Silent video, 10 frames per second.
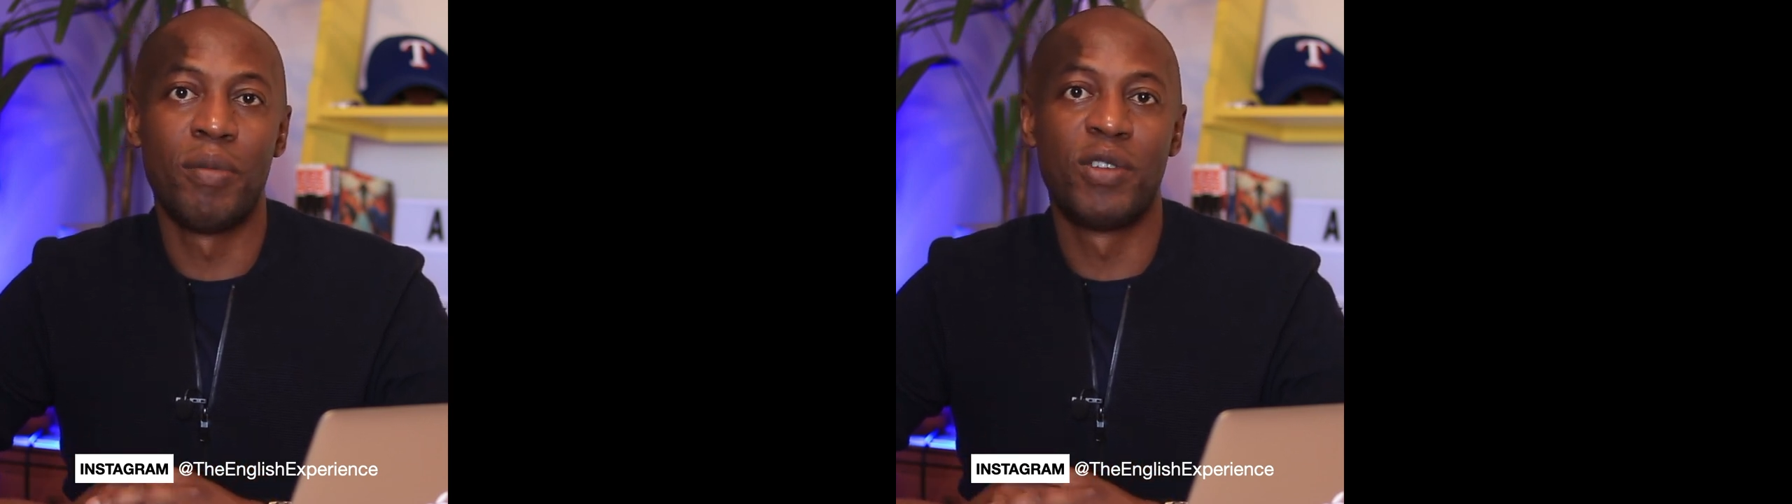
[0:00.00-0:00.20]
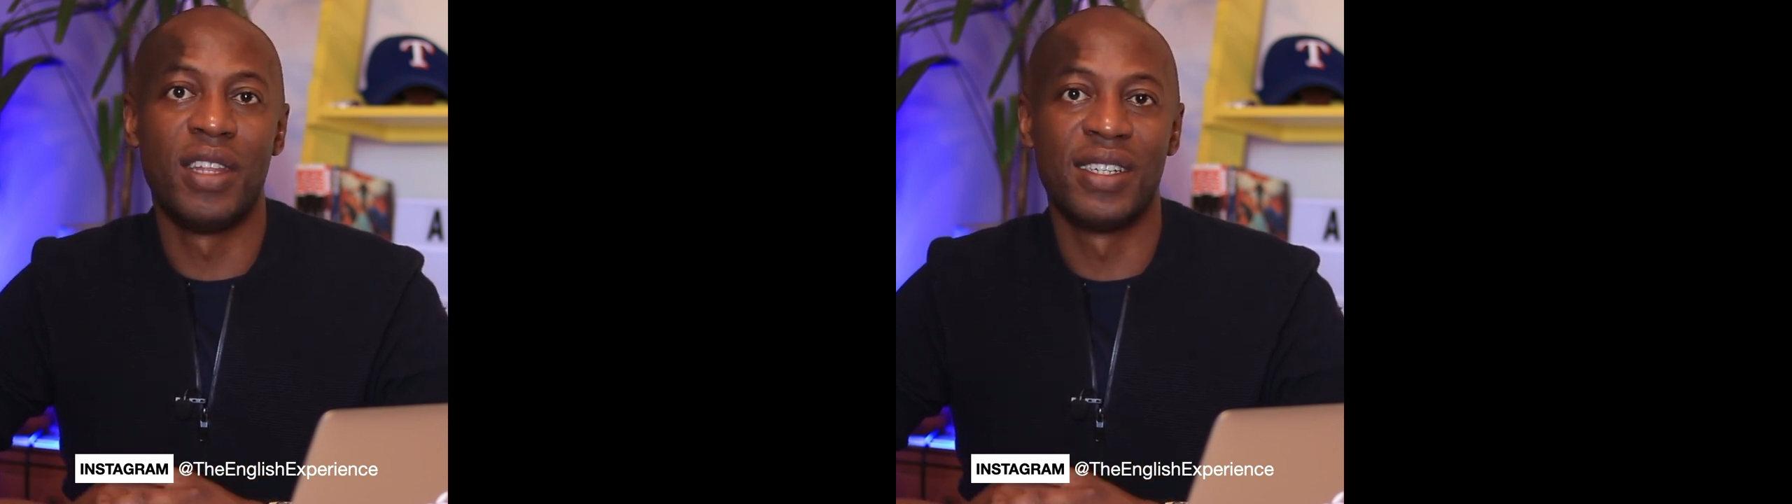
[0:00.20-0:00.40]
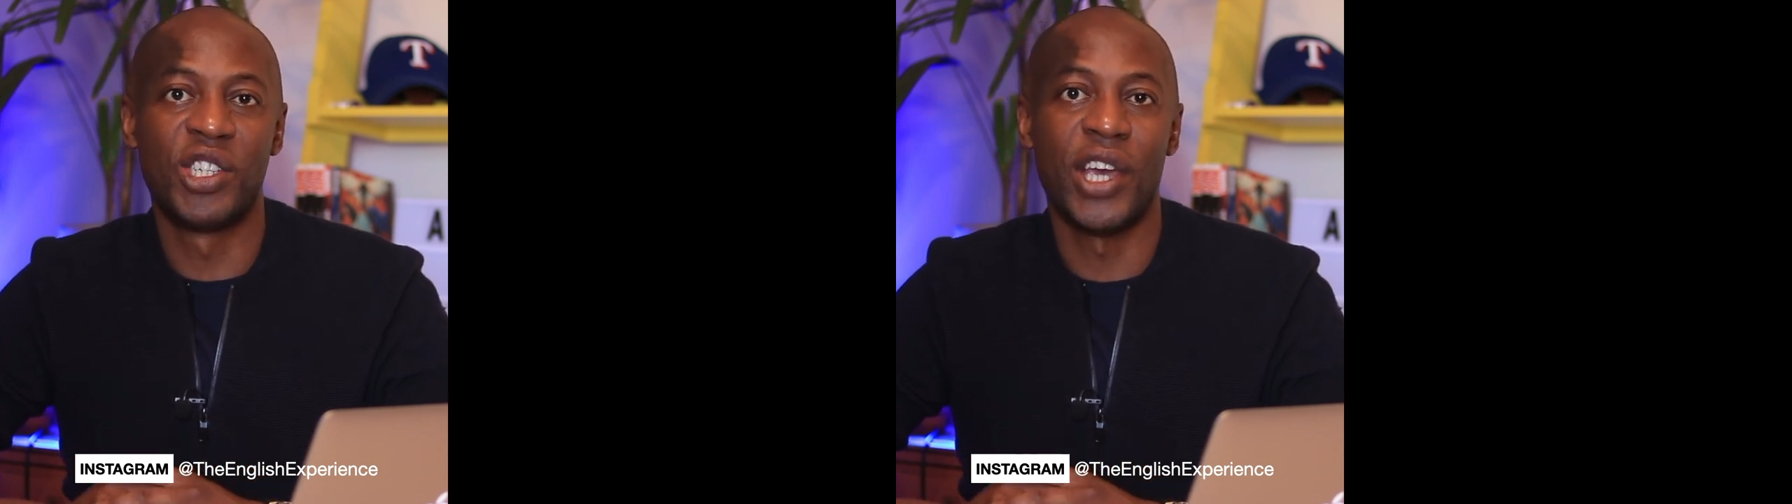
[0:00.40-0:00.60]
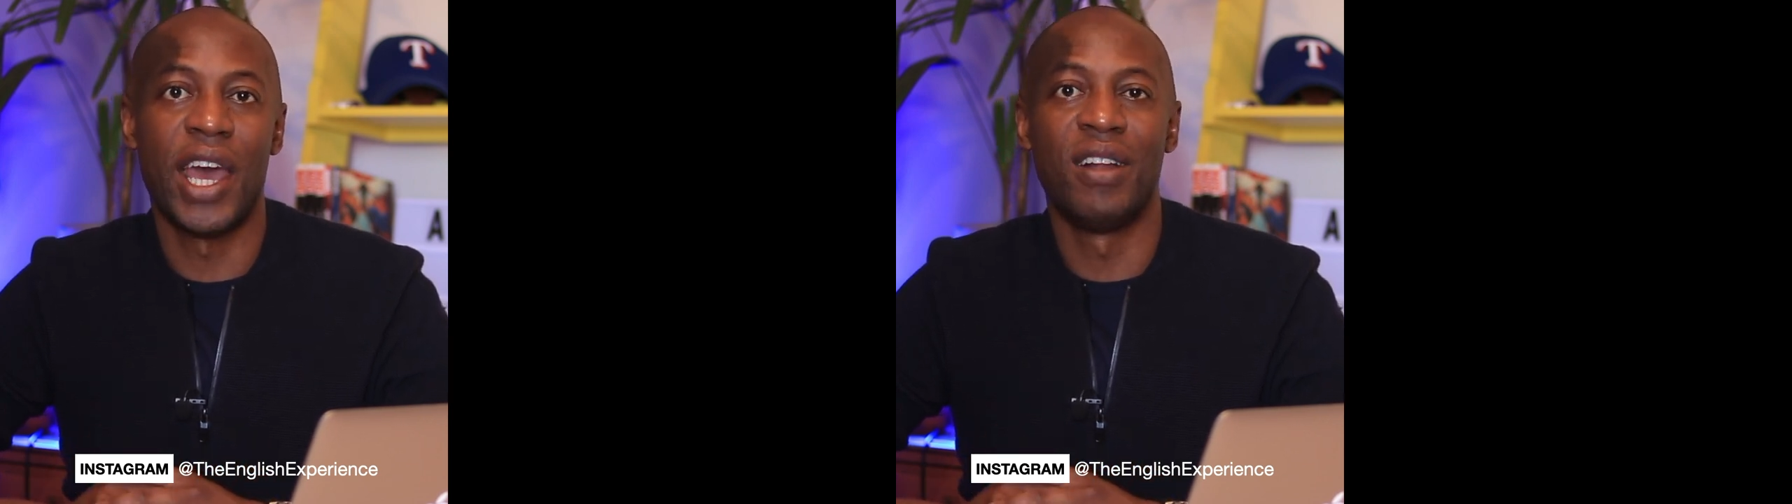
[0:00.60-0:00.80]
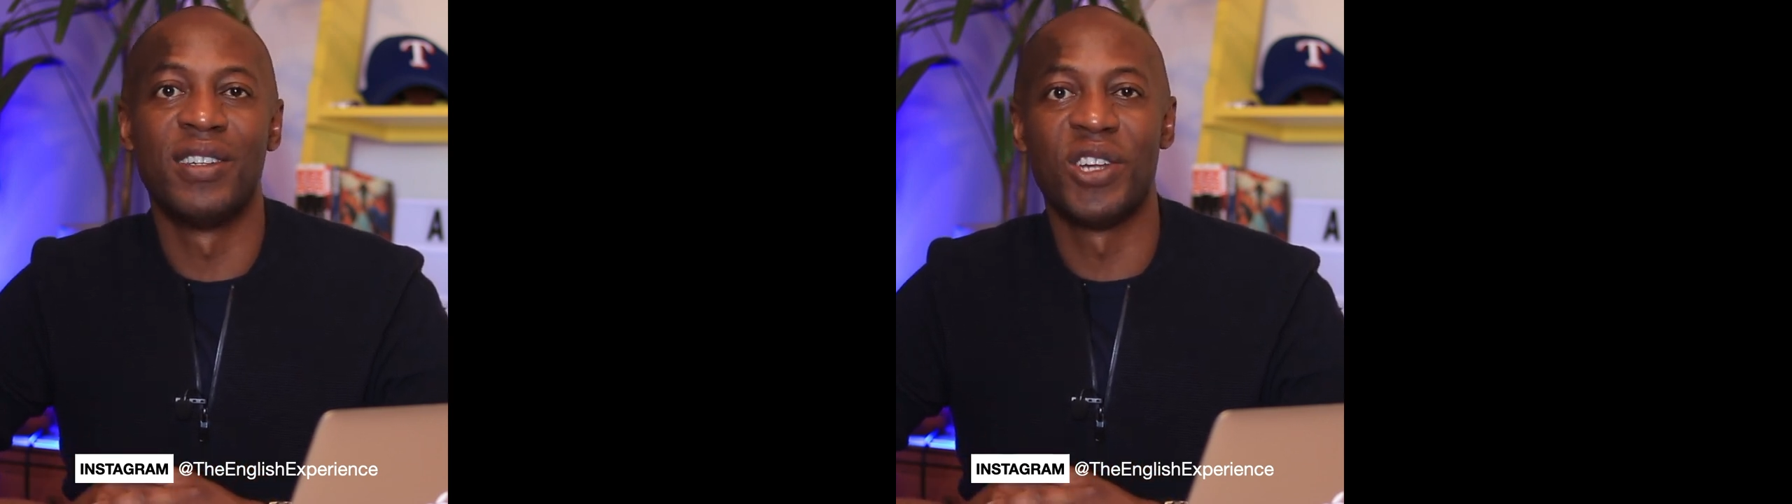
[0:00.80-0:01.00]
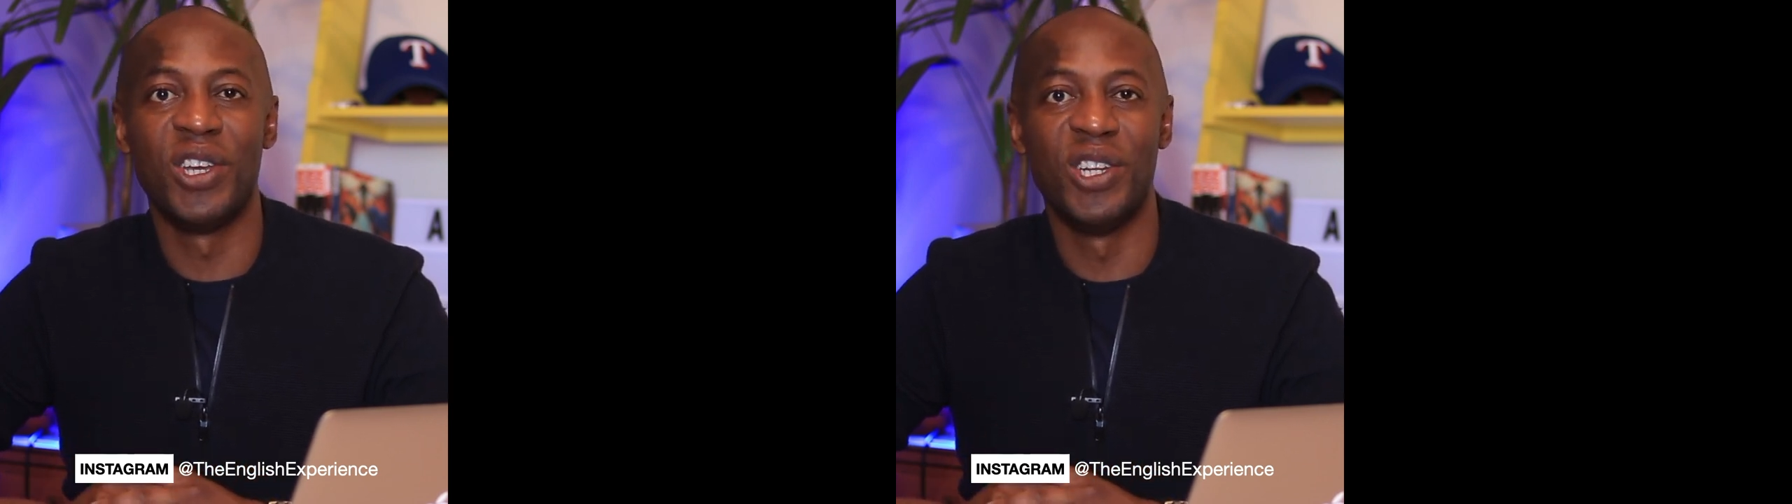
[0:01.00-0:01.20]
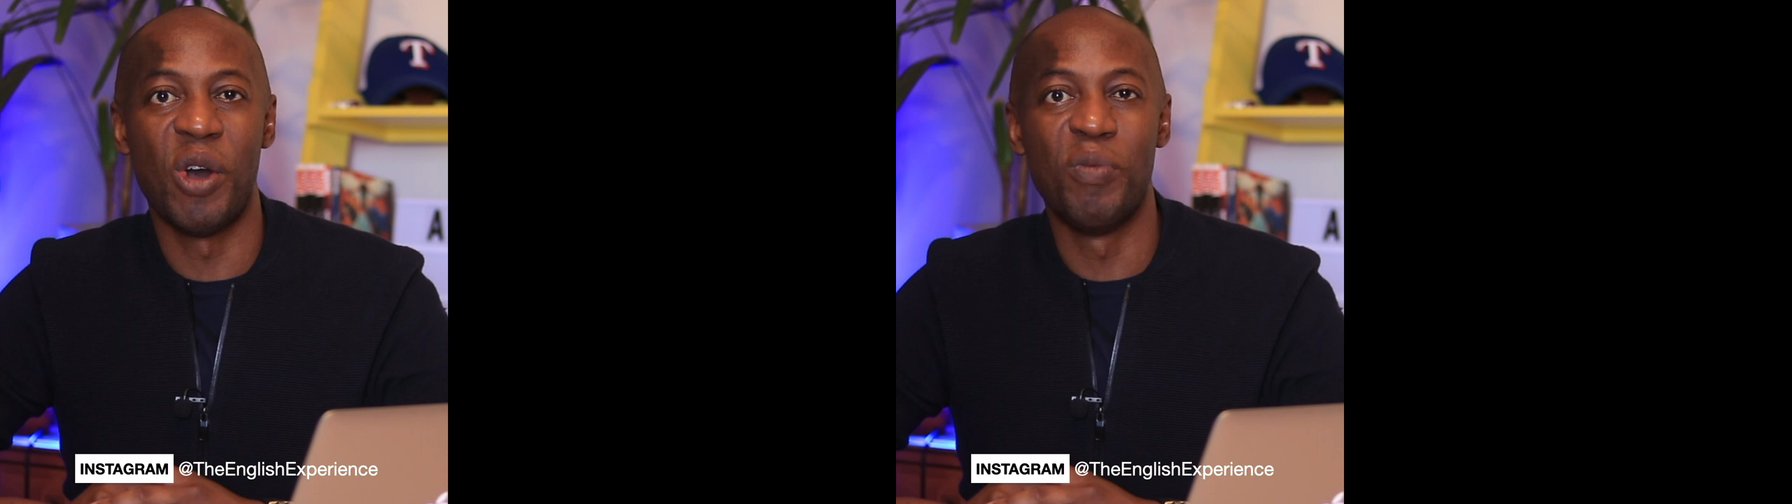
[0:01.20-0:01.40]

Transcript: to this channel so you don't